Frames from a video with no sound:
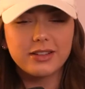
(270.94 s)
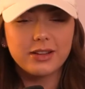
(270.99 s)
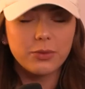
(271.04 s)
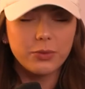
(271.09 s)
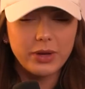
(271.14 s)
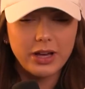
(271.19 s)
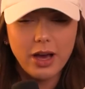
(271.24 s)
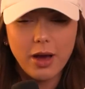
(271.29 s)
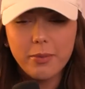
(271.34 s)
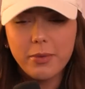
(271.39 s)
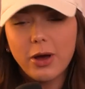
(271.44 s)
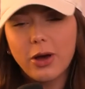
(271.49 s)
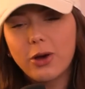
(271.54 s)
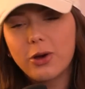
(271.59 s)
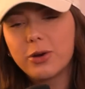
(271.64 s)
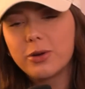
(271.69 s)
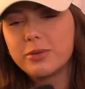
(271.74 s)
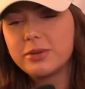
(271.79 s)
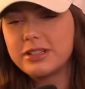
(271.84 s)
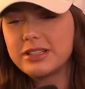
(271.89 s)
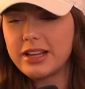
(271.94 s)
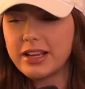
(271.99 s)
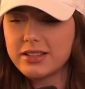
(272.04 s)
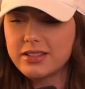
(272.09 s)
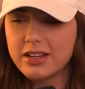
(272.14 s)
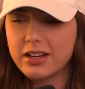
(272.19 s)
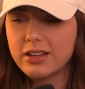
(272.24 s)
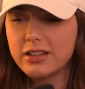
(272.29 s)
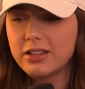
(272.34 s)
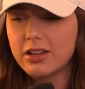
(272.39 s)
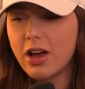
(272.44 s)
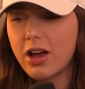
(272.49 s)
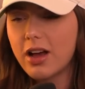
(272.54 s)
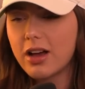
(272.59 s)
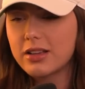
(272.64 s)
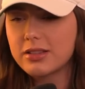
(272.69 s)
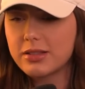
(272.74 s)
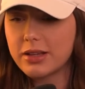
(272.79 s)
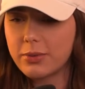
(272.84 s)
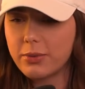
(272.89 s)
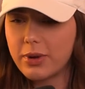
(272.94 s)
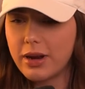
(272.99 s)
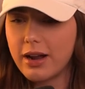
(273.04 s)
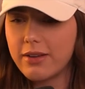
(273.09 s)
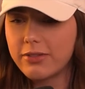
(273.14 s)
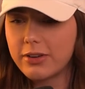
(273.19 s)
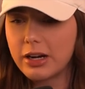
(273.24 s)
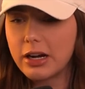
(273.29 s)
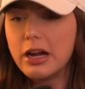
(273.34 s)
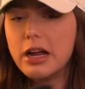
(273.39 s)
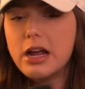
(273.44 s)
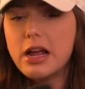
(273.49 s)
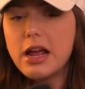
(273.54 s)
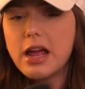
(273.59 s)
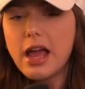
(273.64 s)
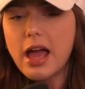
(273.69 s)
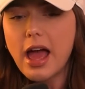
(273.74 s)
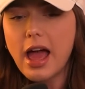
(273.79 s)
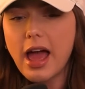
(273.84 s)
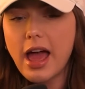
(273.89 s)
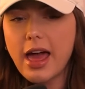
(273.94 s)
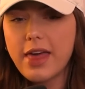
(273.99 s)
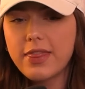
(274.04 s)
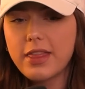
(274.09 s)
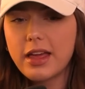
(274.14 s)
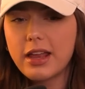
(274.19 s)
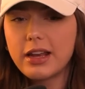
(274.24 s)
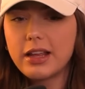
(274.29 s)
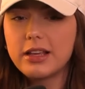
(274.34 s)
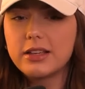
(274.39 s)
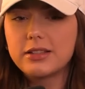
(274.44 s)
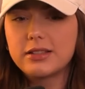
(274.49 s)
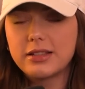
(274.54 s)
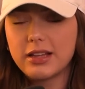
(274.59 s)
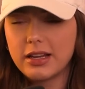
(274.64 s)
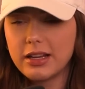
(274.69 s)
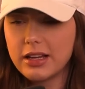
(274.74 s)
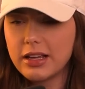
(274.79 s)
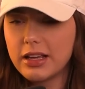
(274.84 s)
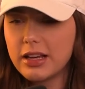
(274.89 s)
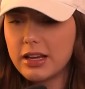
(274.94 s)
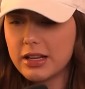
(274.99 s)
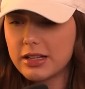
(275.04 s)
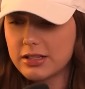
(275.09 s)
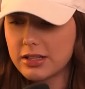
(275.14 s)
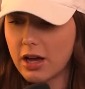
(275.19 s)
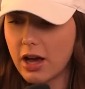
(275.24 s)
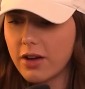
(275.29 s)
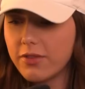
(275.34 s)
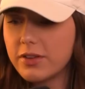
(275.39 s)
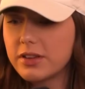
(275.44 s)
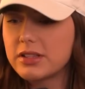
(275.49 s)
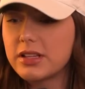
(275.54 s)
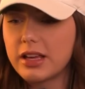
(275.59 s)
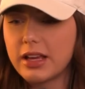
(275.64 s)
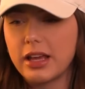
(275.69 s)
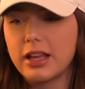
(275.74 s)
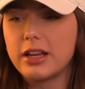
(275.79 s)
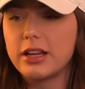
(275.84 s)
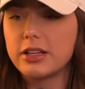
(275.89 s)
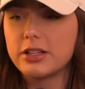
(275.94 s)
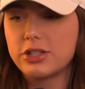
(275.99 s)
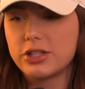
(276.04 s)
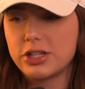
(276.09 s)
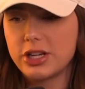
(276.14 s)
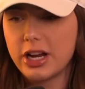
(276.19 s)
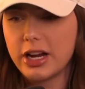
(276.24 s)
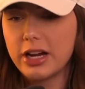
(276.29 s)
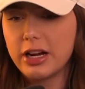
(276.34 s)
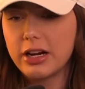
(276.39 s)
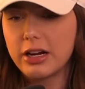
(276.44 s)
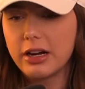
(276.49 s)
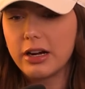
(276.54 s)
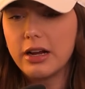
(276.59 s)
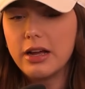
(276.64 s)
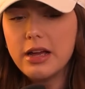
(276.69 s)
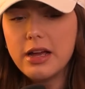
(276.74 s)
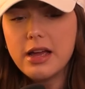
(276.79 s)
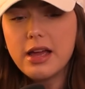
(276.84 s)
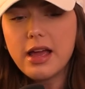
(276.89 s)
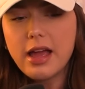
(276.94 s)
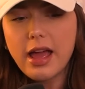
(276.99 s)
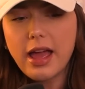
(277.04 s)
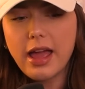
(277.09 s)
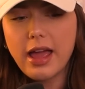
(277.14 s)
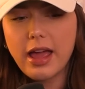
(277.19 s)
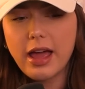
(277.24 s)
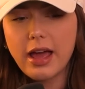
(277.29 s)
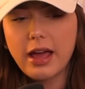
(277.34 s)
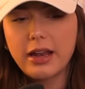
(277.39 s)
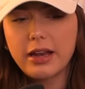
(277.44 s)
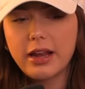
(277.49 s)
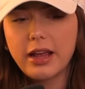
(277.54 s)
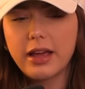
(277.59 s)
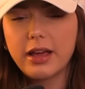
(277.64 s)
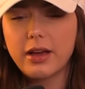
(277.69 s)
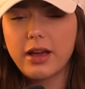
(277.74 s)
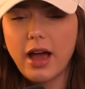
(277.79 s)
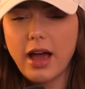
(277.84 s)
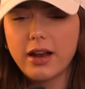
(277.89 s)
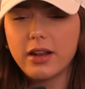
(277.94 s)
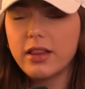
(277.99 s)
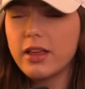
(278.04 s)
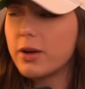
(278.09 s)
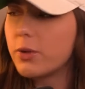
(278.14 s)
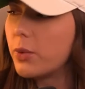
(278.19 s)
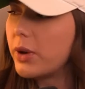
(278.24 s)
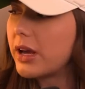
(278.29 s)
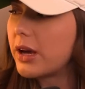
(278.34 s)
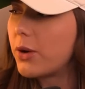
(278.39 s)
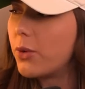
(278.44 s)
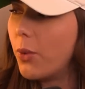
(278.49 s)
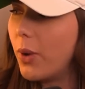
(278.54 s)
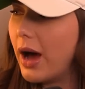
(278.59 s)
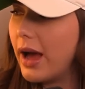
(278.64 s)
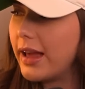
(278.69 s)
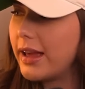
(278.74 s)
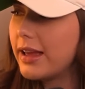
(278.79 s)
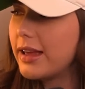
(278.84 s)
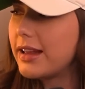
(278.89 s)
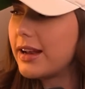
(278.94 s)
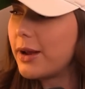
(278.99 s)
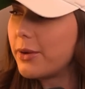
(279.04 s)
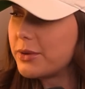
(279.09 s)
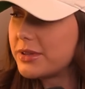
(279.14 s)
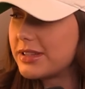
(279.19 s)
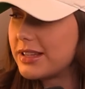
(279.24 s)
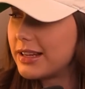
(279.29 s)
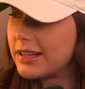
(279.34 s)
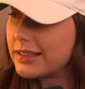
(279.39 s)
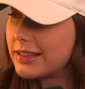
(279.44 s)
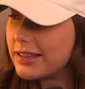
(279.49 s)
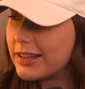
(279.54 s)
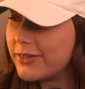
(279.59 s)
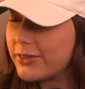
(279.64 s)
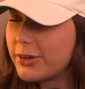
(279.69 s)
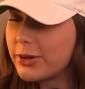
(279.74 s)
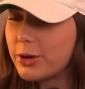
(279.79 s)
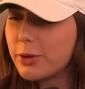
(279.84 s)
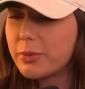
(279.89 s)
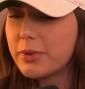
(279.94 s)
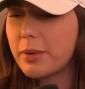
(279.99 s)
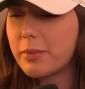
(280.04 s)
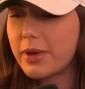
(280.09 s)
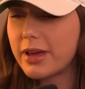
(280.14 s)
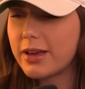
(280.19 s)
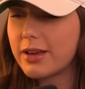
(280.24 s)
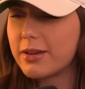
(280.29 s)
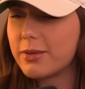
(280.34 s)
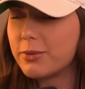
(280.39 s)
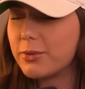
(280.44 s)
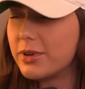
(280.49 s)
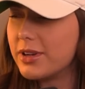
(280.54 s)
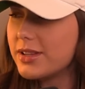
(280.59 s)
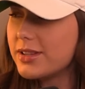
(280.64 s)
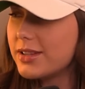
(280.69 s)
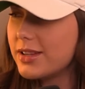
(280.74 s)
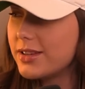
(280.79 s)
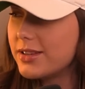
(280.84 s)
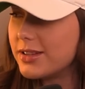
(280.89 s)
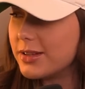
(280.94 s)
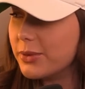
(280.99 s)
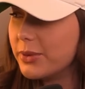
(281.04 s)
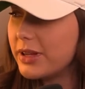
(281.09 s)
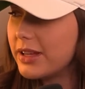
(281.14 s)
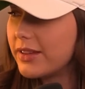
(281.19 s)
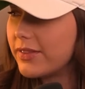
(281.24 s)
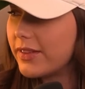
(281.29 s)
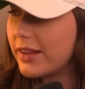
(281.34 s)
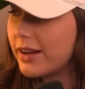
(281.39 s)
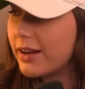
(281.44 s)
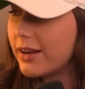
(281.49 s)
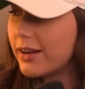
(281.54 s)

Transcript: We come home, he takes care of the dogs, whatever. And then he's sitting in his office, in his chair, And it kind of like went quiet, and I was sitting in the living room, and I'm like, what is he doing in there?